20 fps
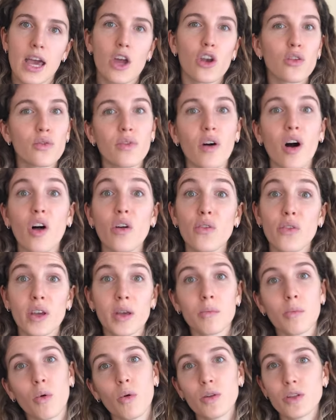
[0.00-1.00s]

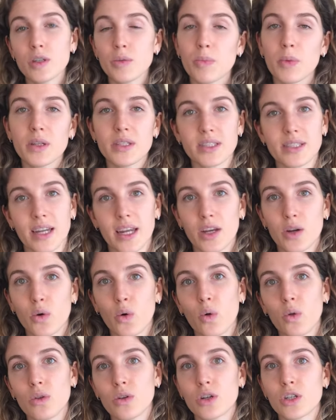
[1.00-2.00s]
involving multiple
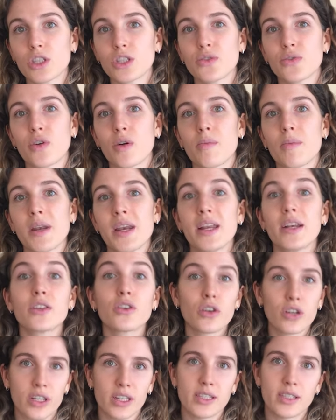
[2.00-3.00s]
stakeholders from an
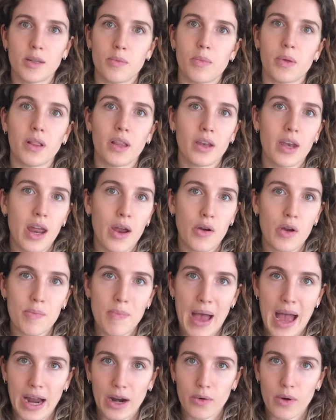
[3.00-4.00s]
interdisciplinary
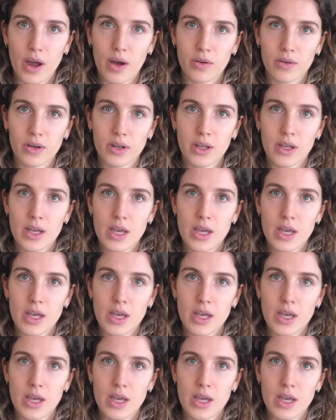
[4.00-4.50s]
background.